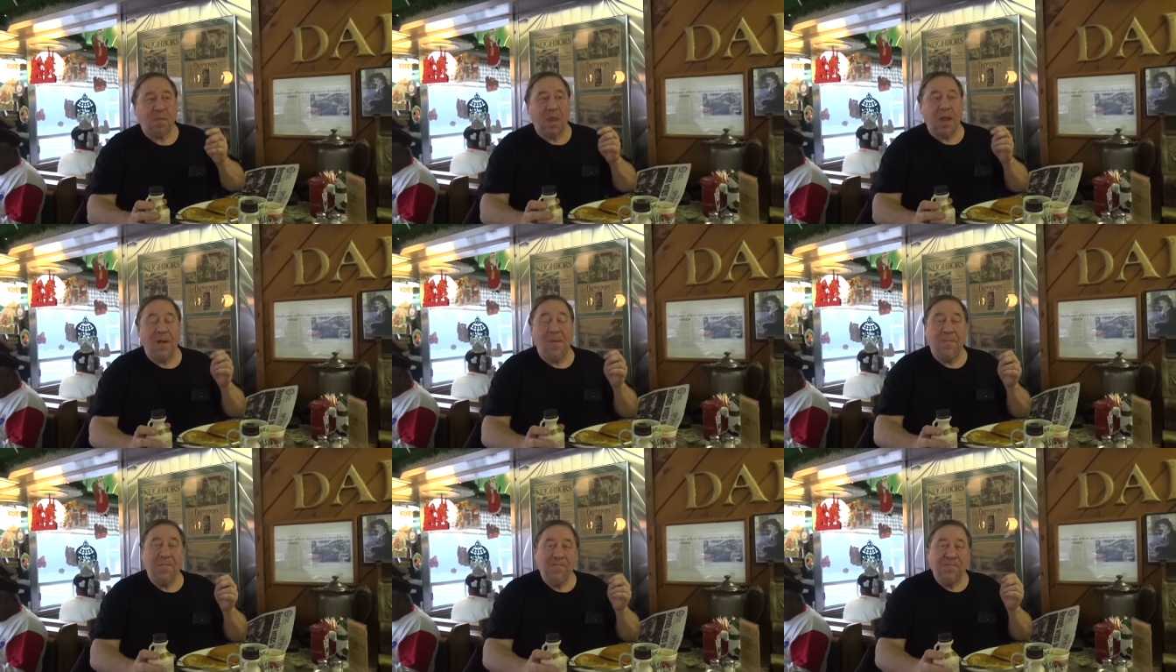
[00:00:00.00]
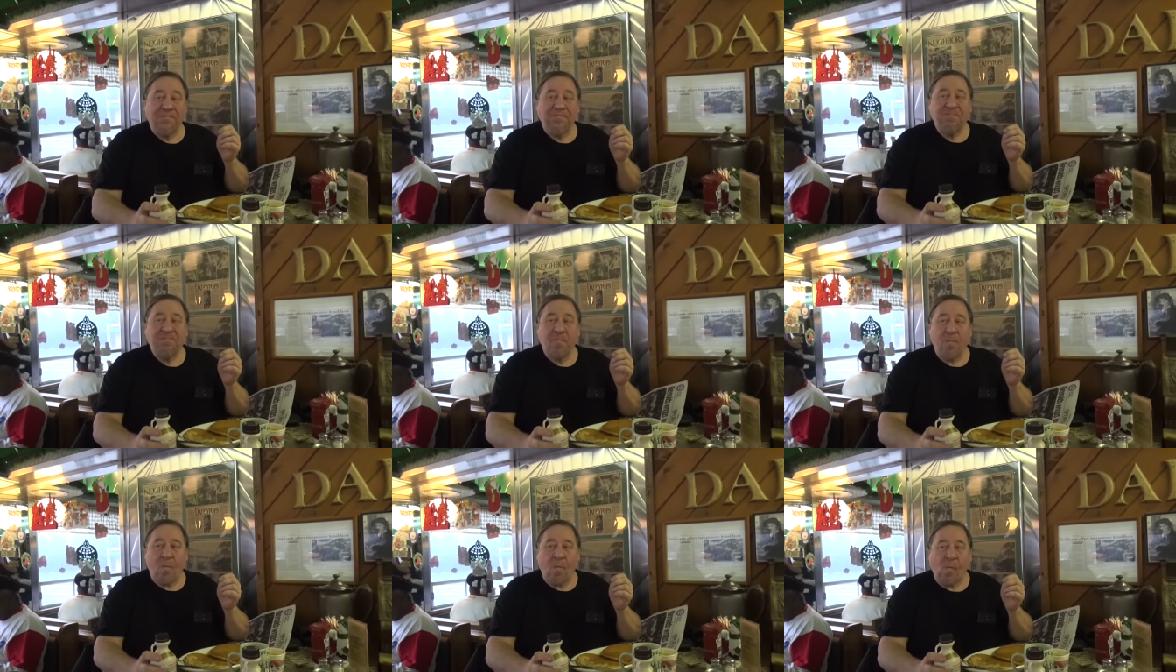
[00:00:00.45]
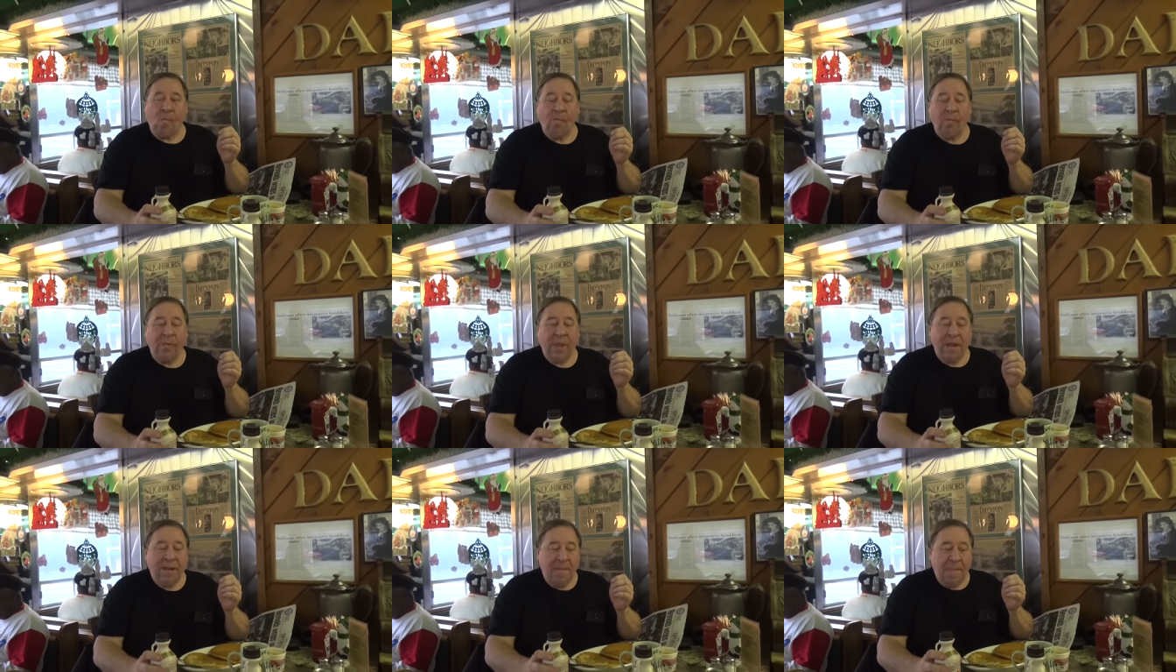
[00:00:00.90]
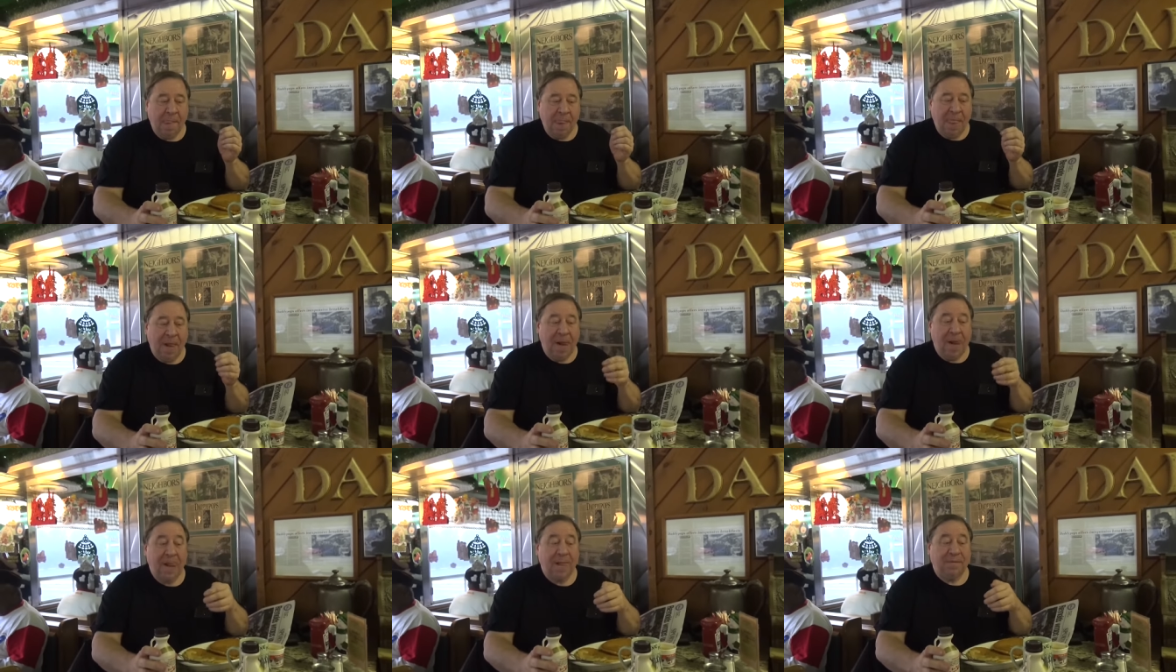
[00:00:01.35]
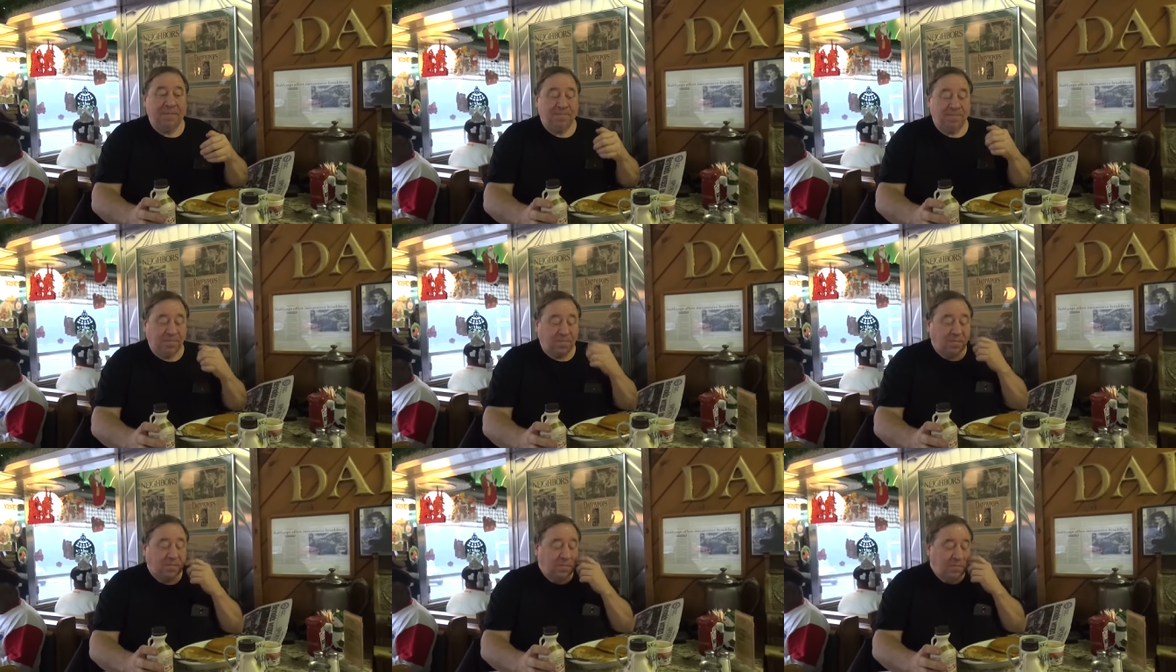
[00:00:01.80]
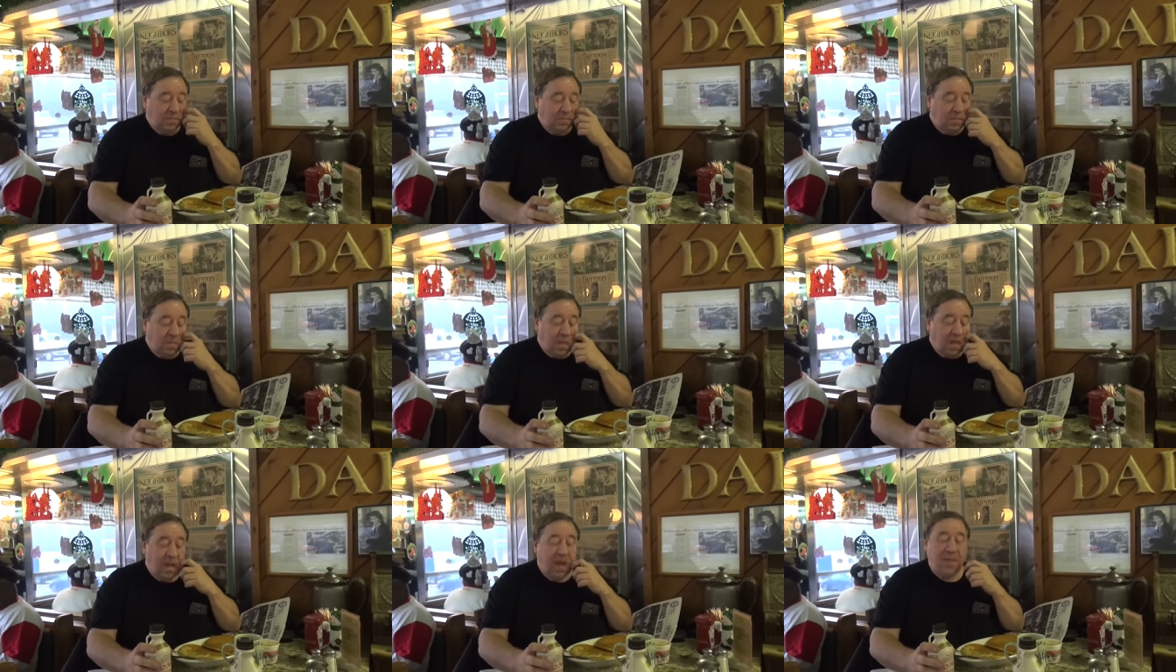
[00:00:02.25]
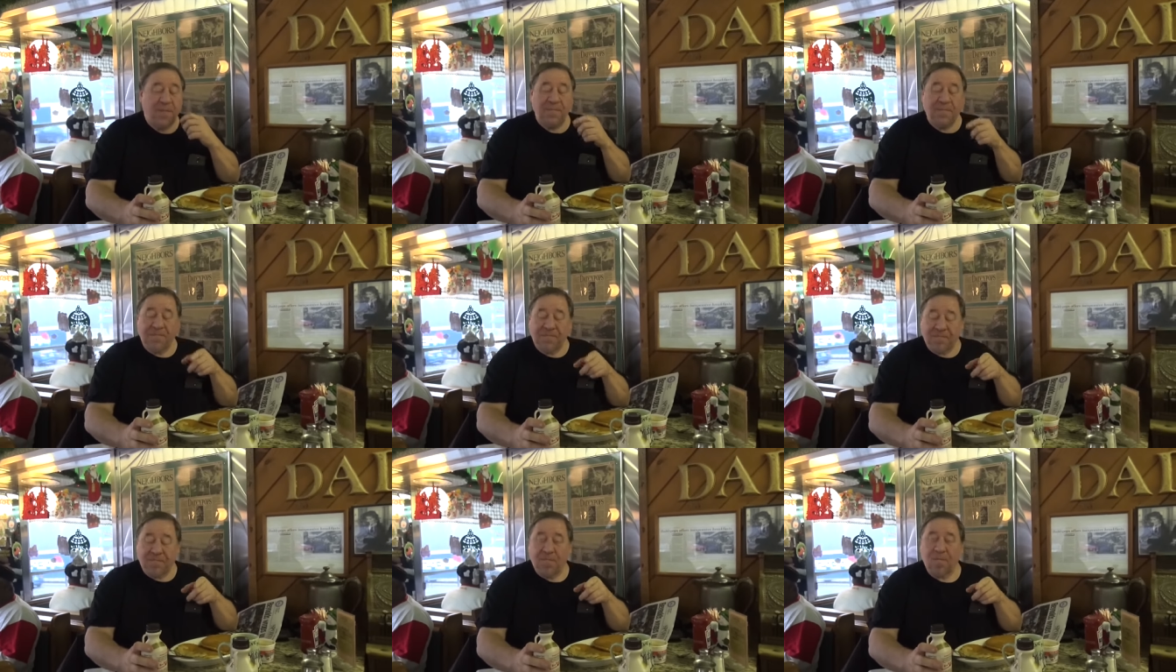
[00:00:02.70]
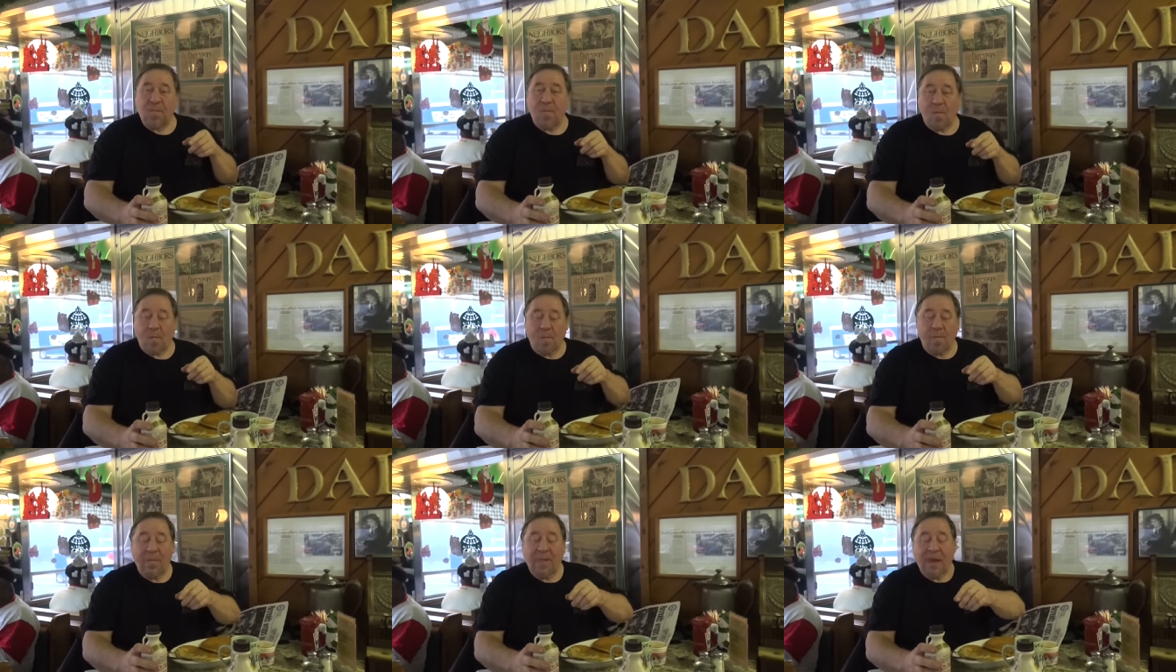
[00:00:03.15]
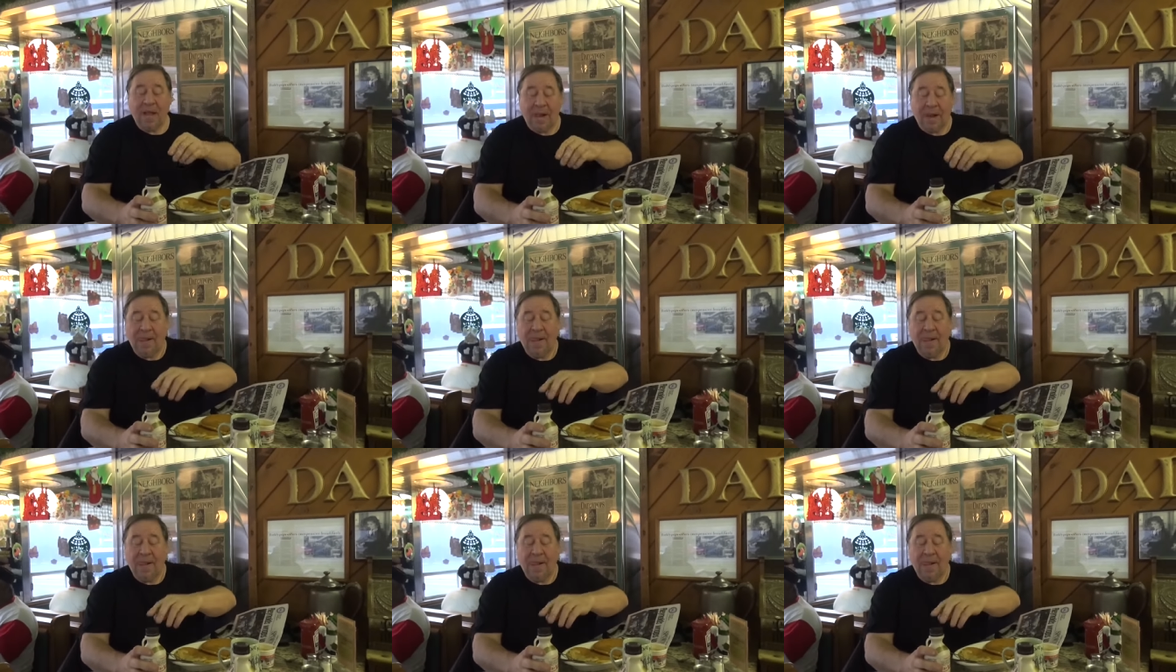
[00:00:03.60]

there too, but they, they hammered. That's interesting.